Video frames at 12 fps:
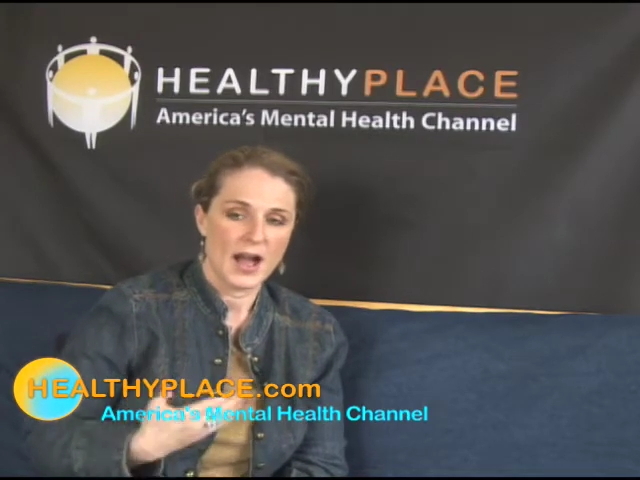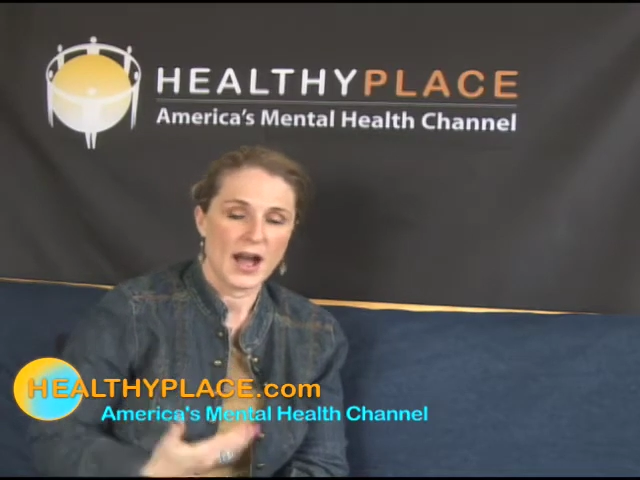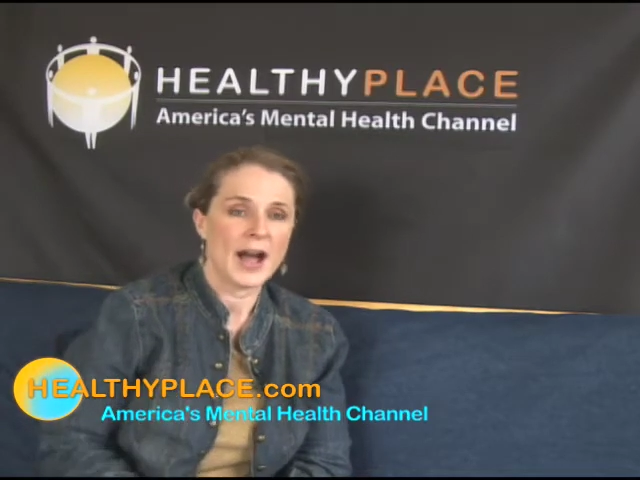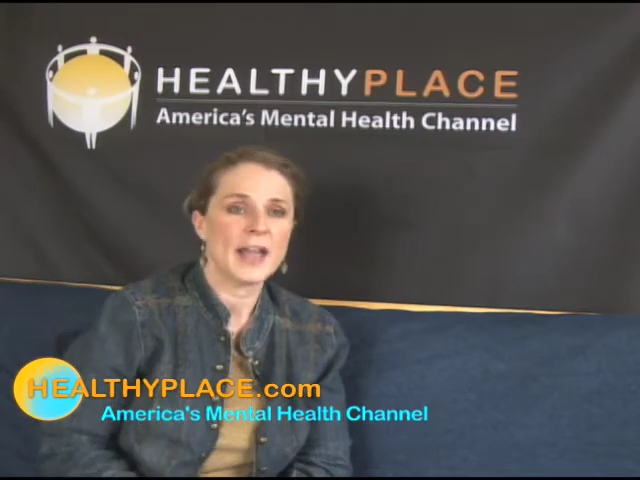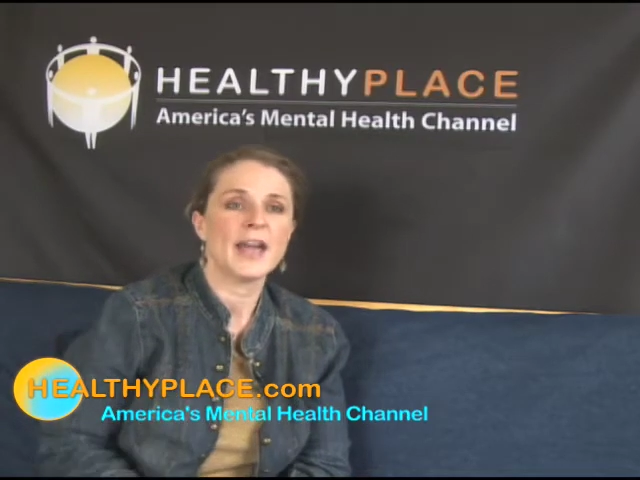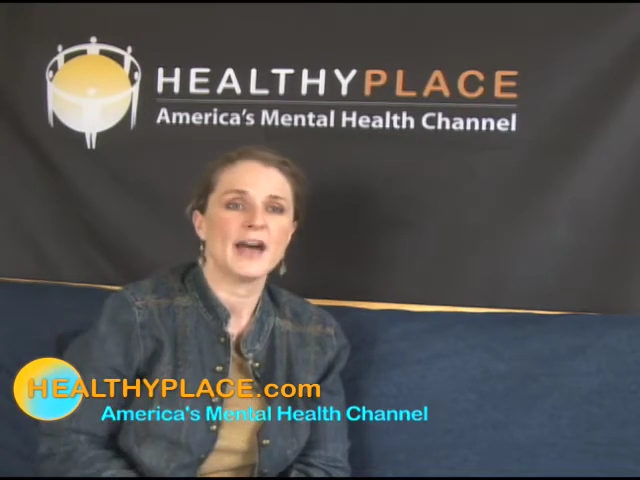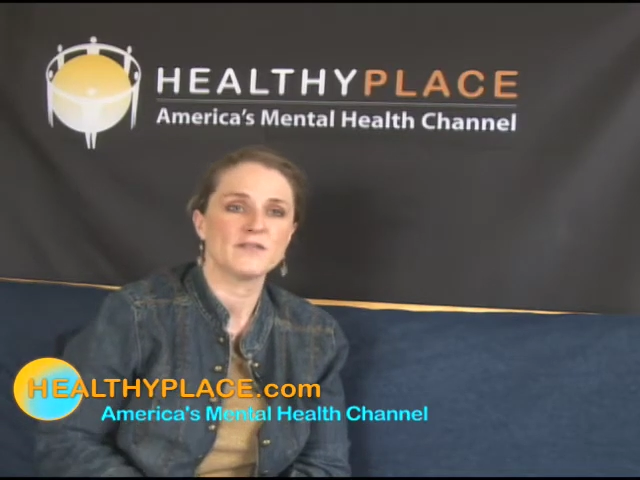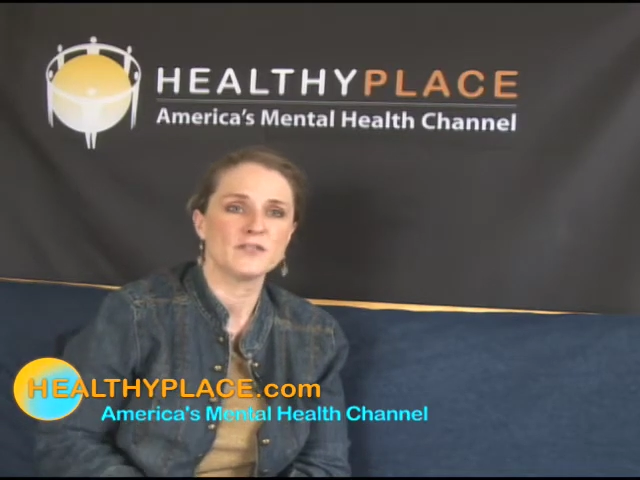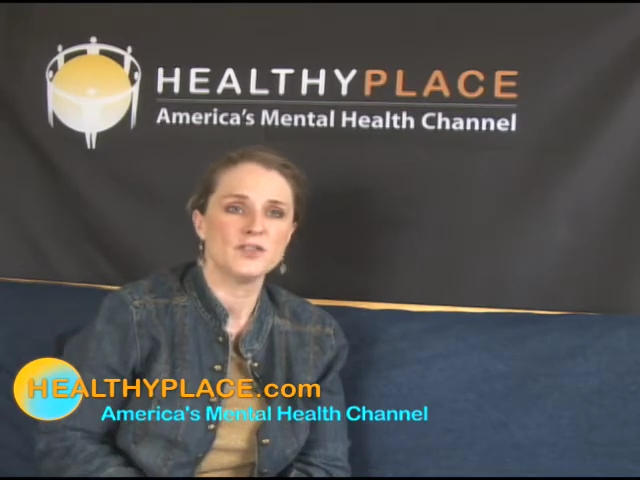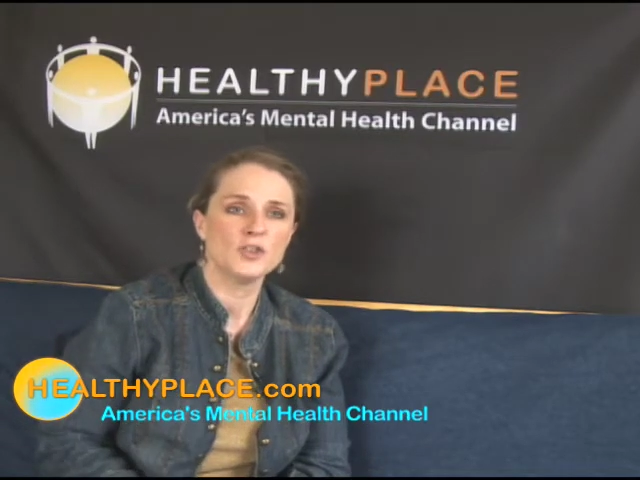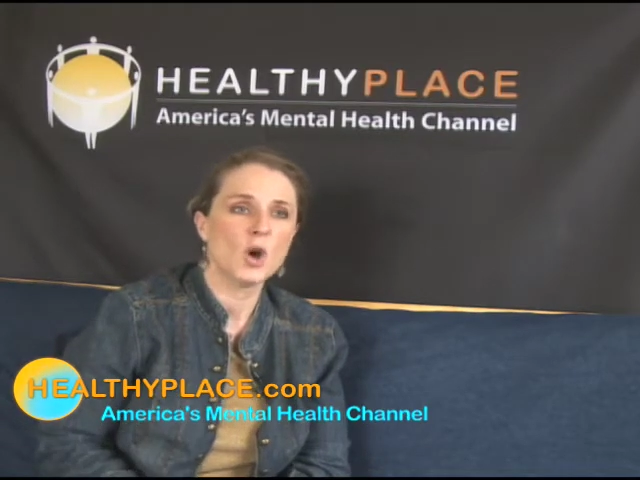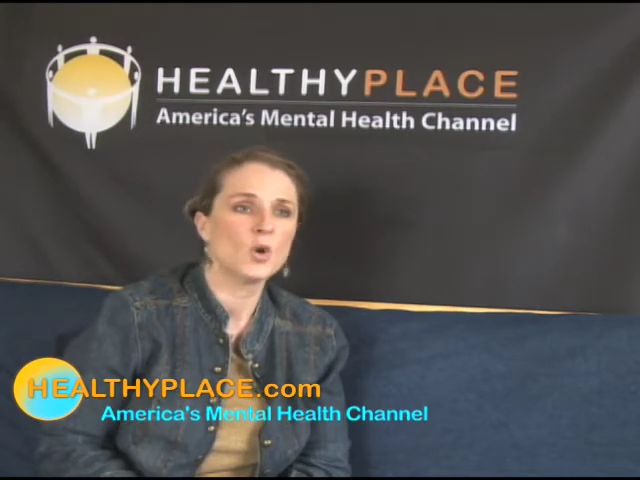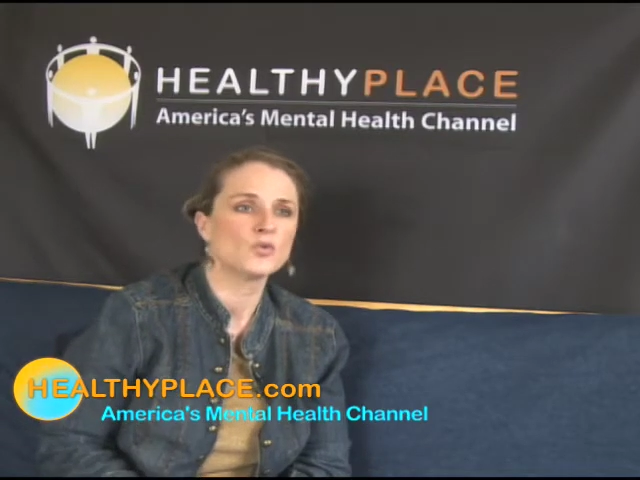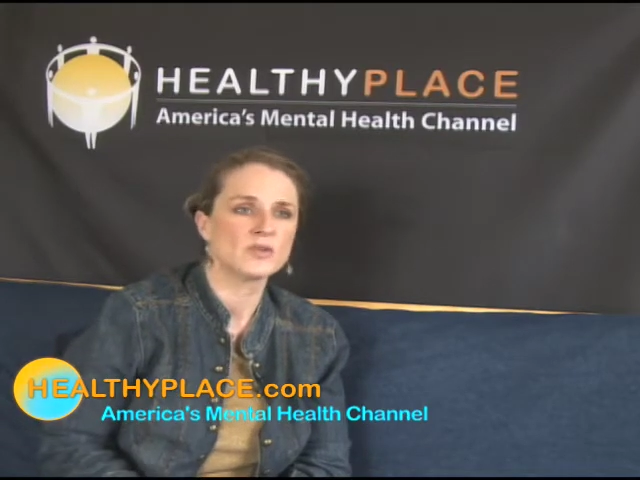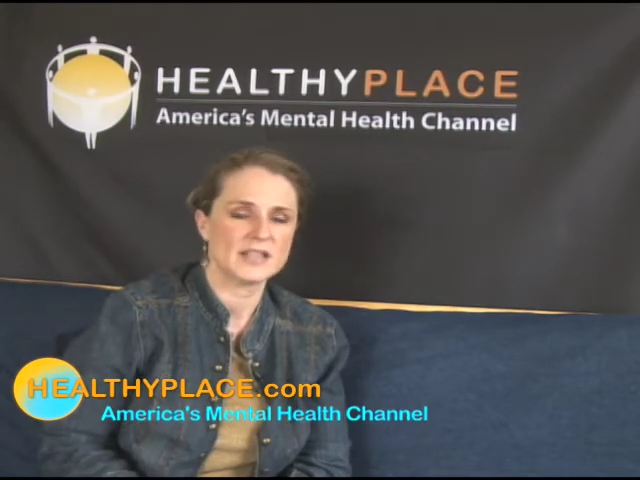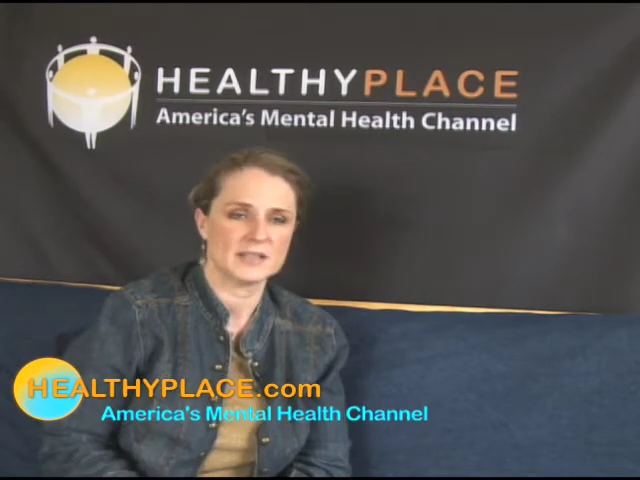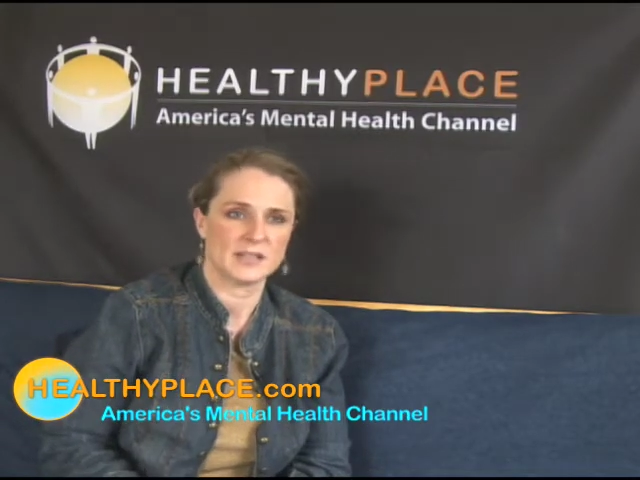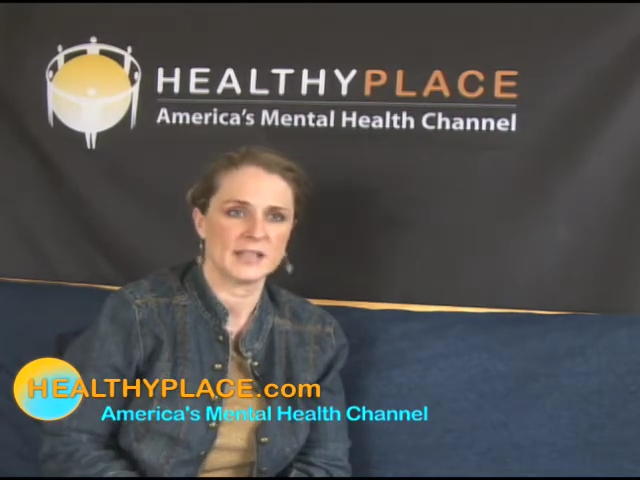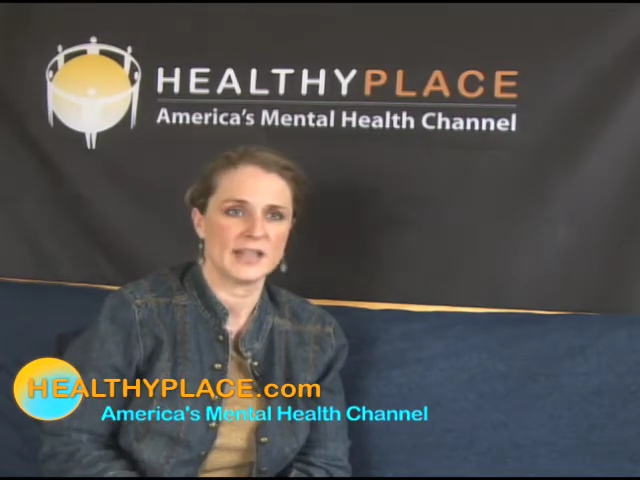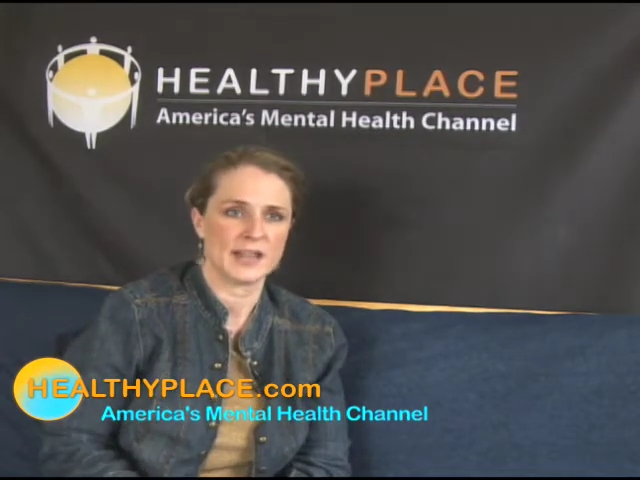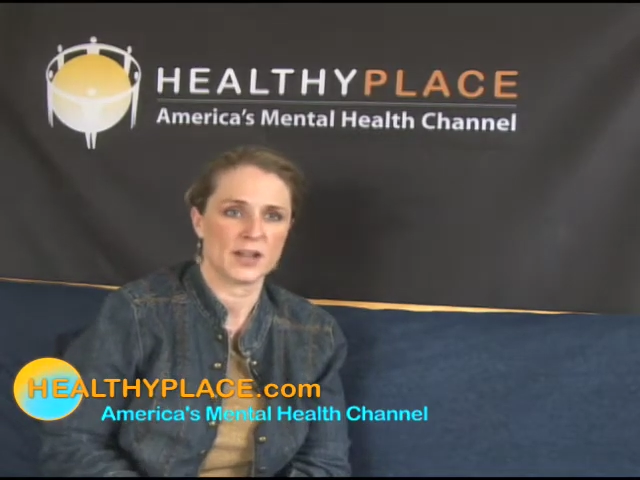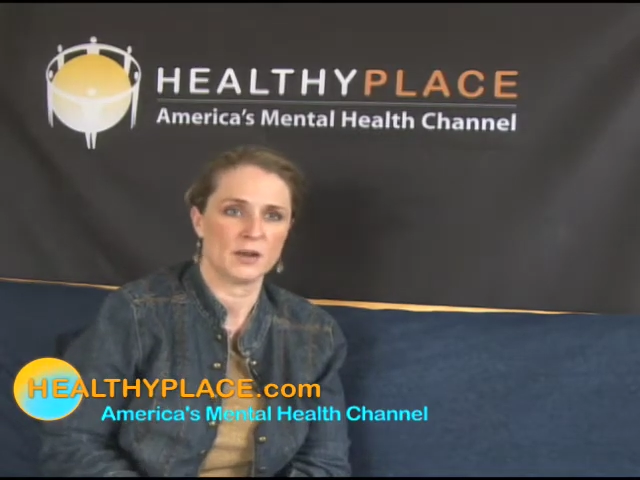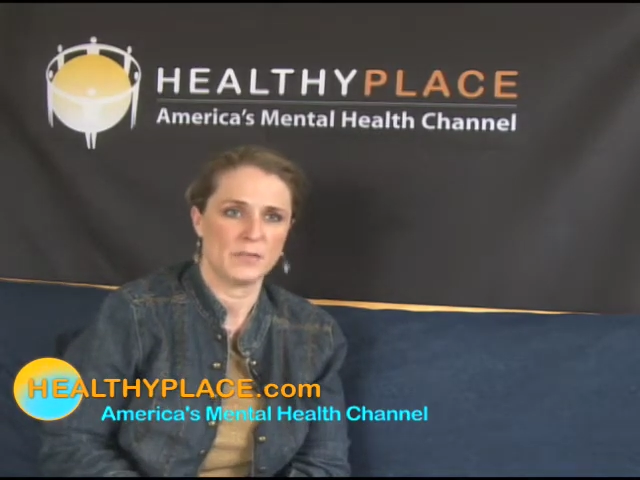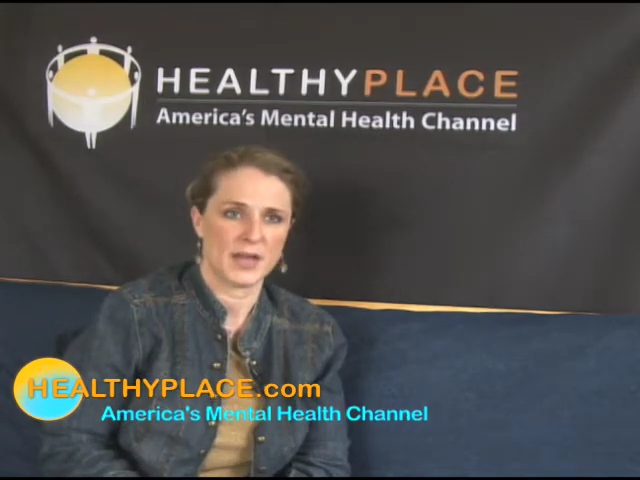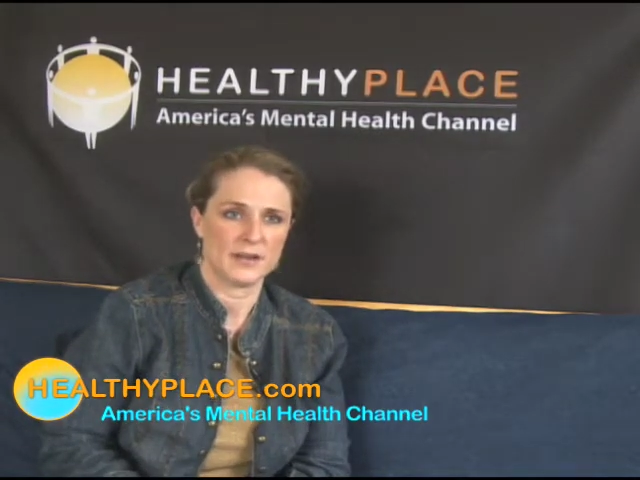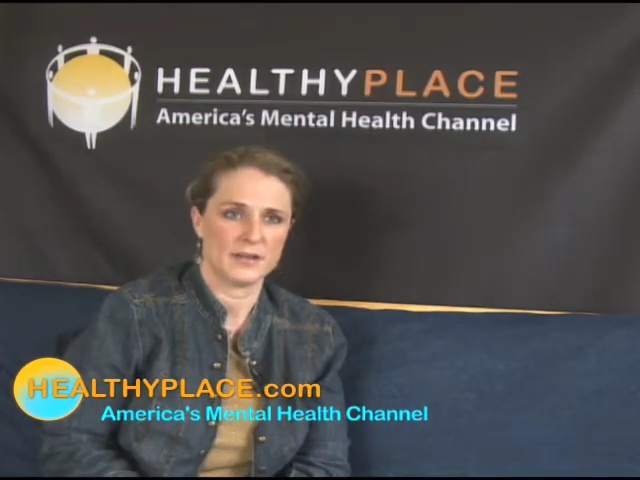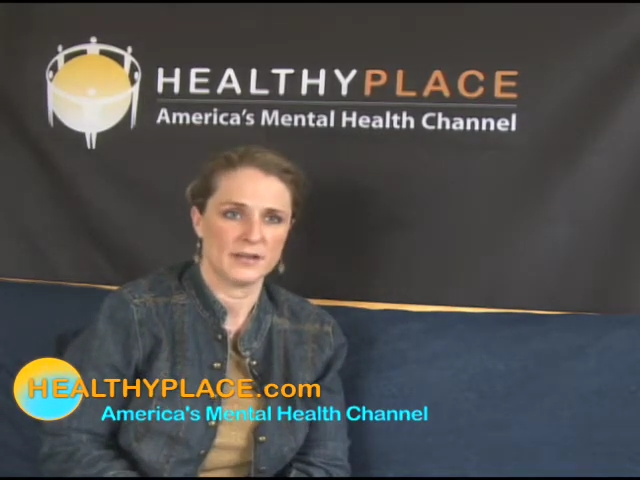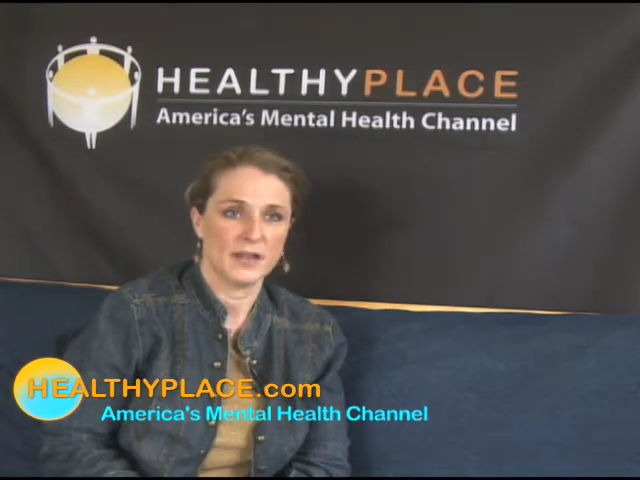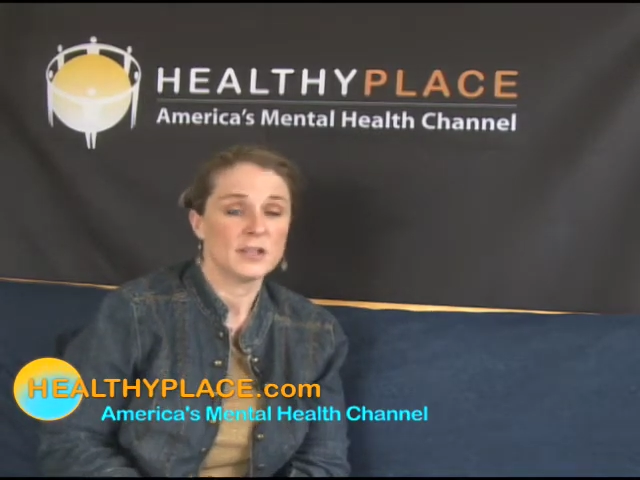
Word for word: I have no reason to get out of bed.